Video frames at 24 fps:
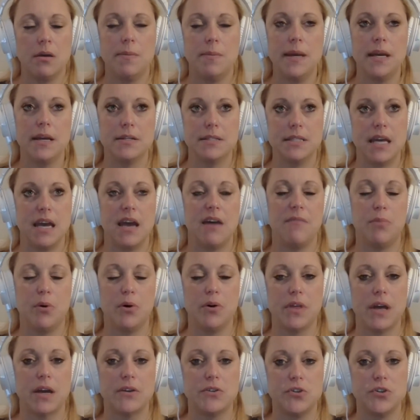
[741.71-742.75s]
because they have both
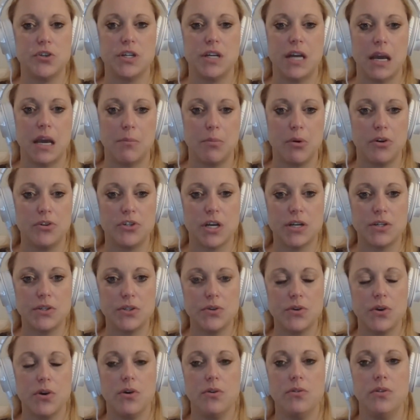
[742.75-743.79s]
estrogen and
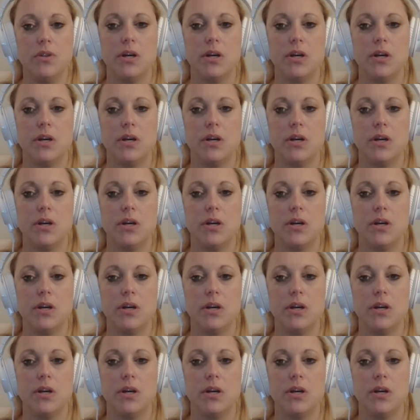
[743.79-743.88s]
progesterone,